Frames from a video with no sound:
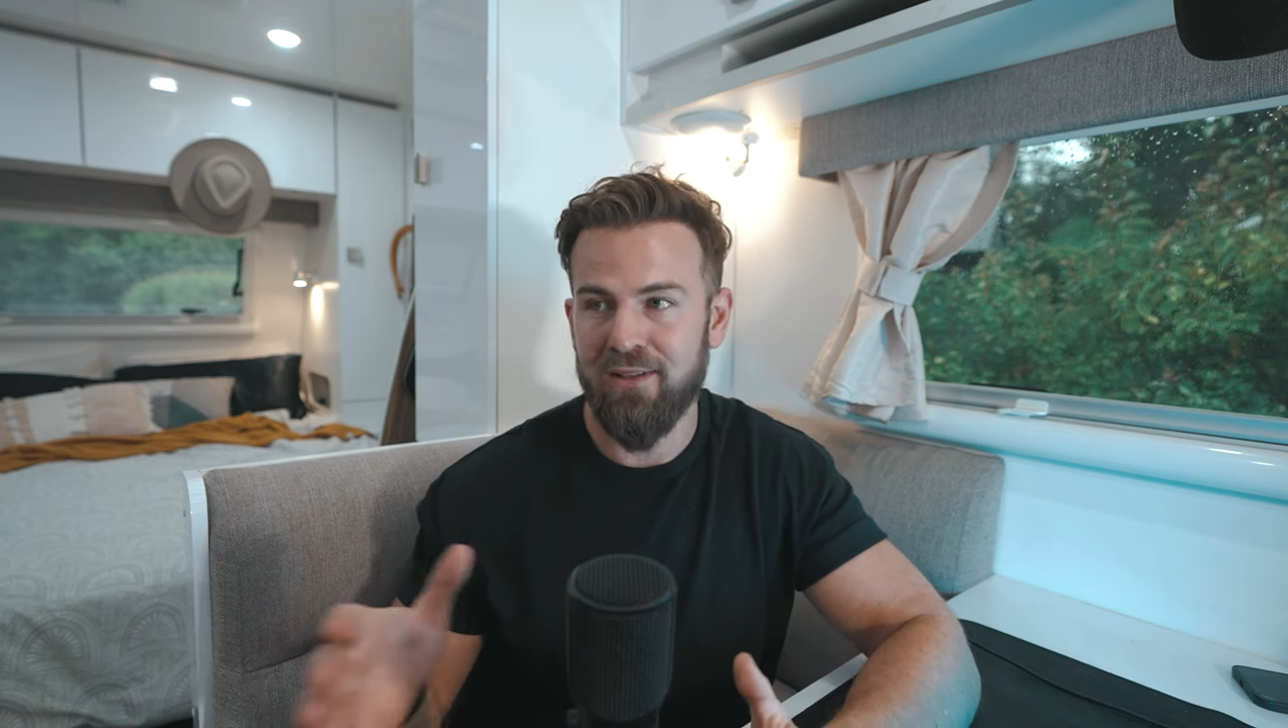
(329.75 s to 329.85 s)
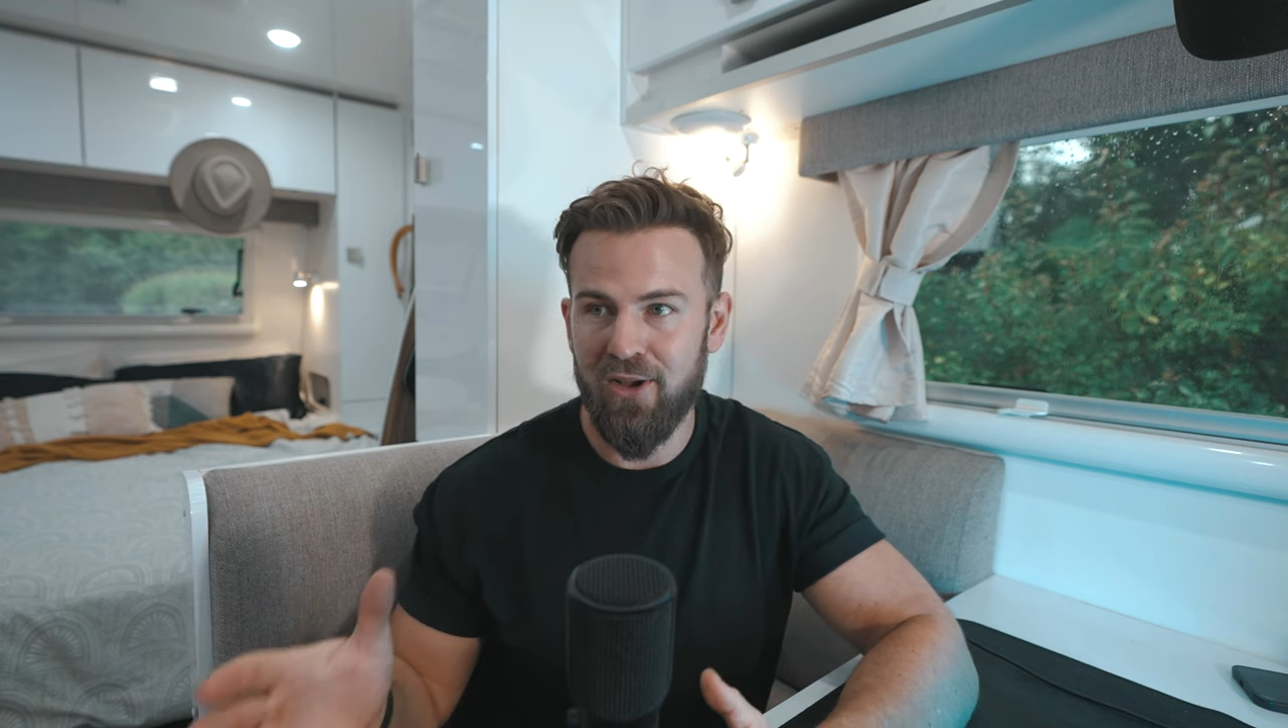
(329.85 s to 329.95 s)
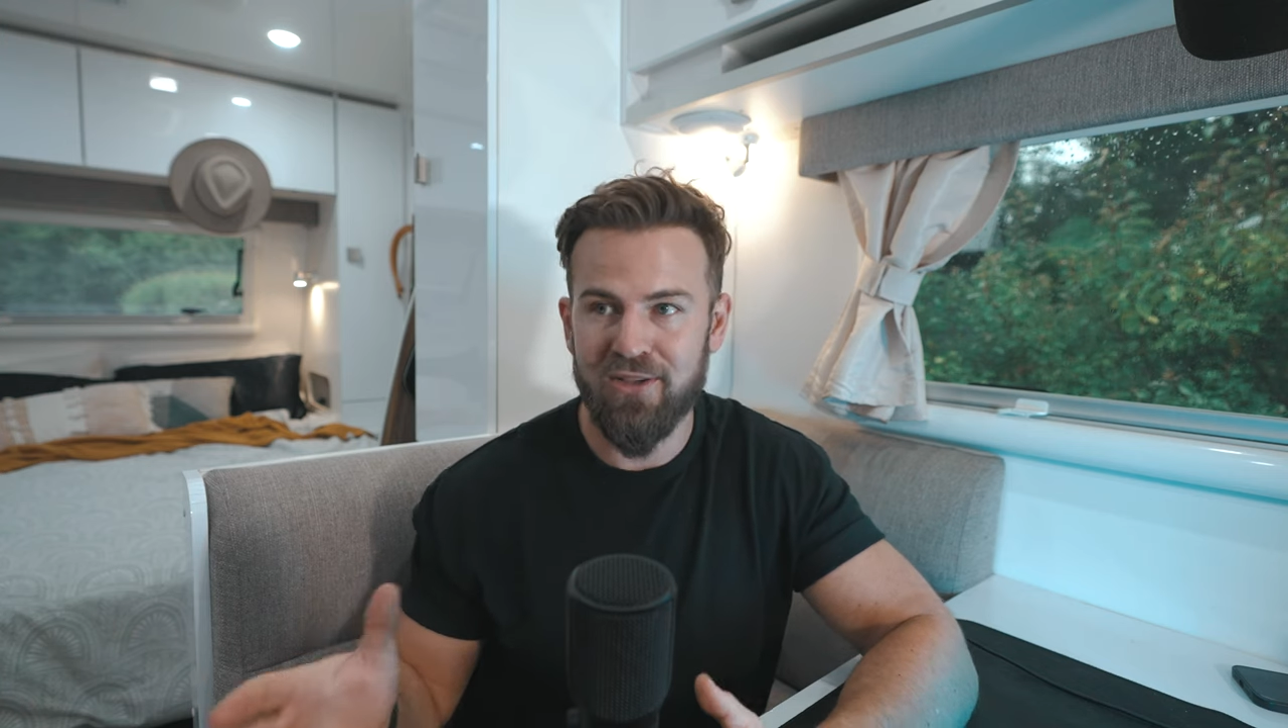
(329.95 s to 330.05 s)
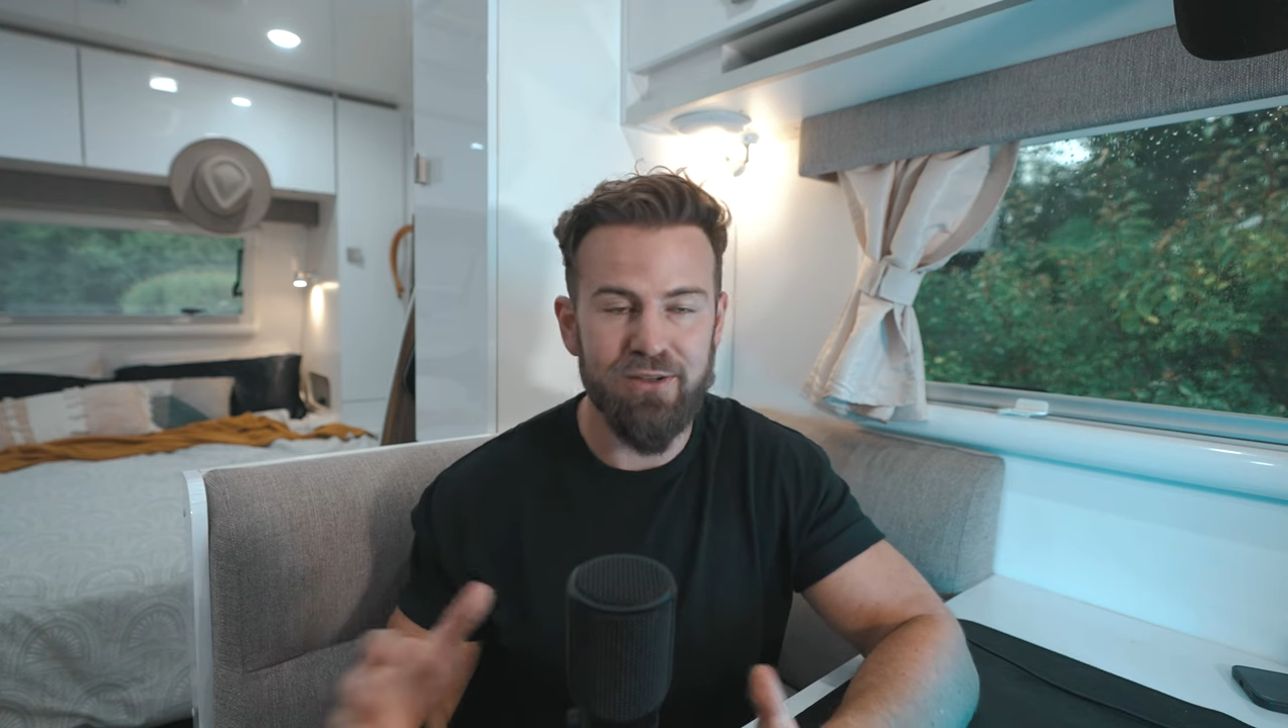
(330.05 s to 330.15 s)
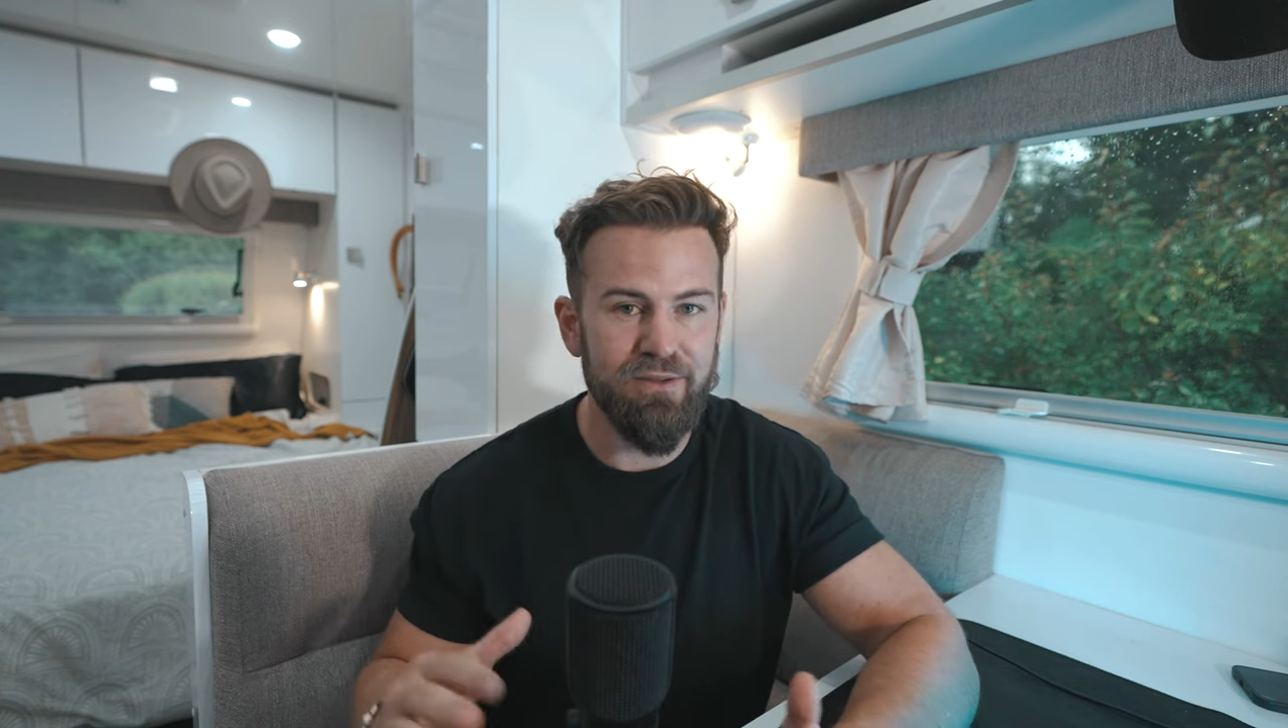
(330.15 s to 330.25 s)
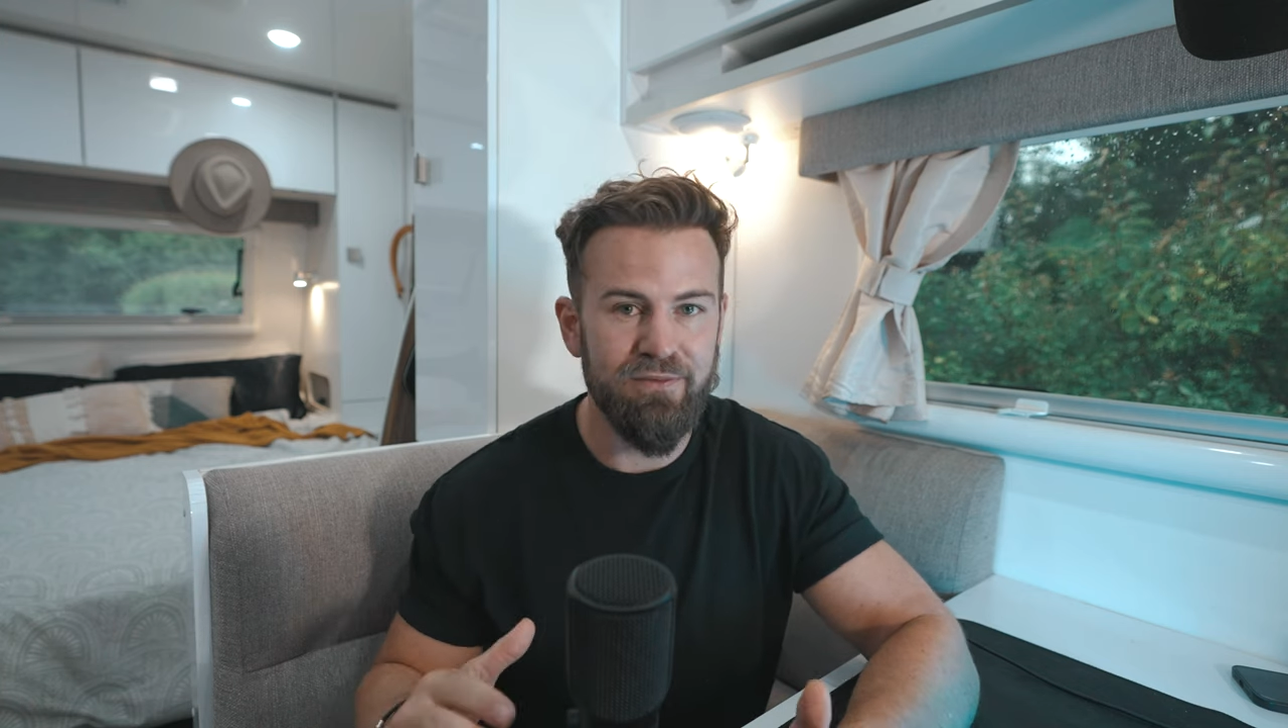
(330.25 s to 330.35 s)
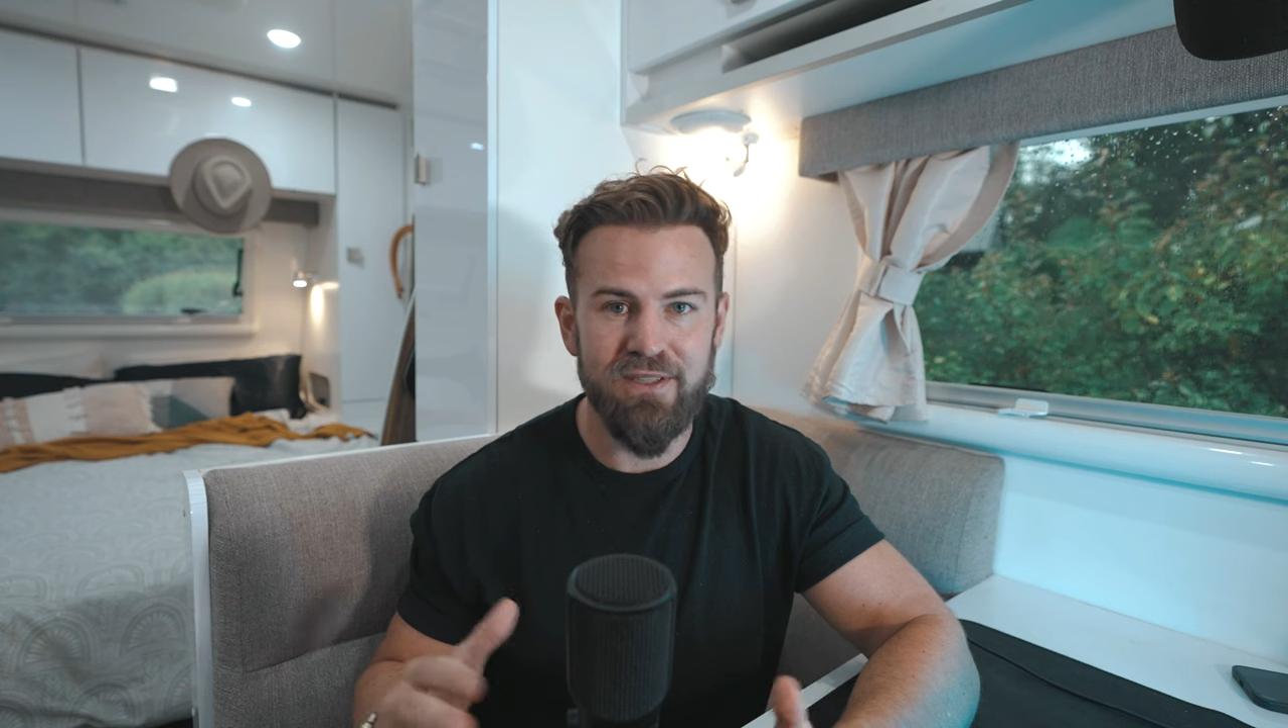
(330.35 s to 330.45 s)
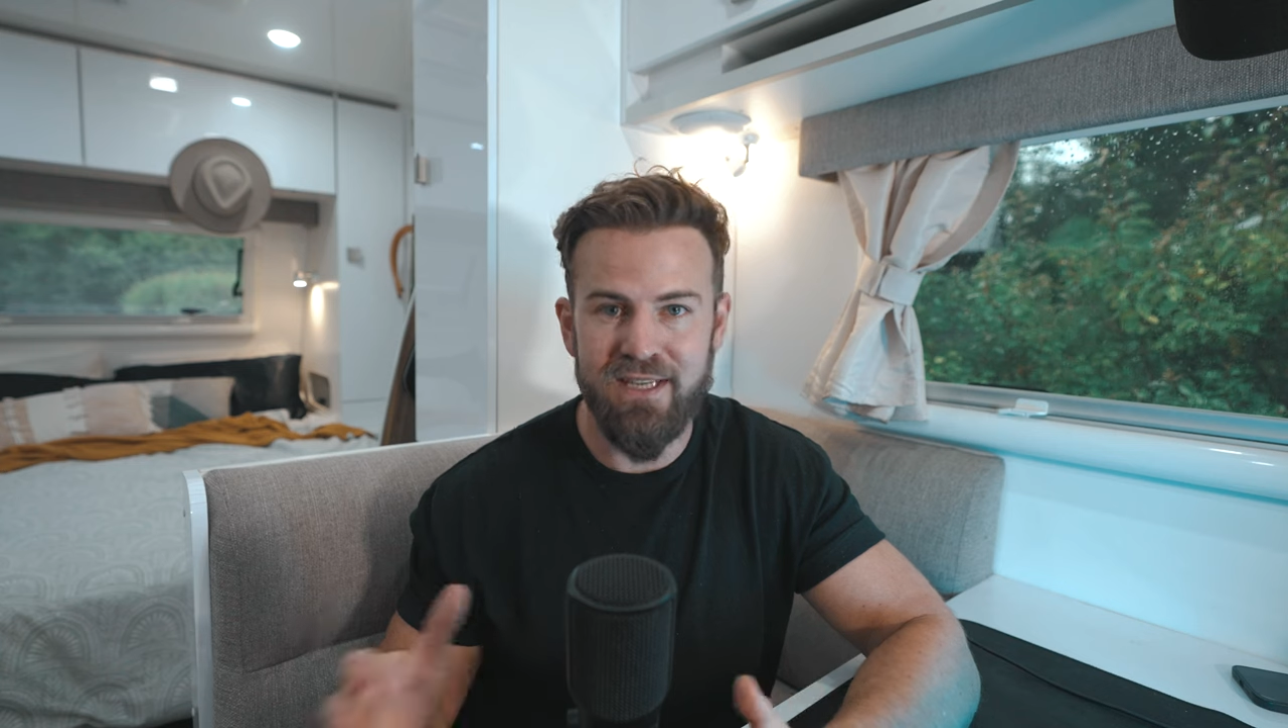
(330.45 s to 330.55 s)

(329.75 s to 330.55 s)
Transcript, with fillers: loss of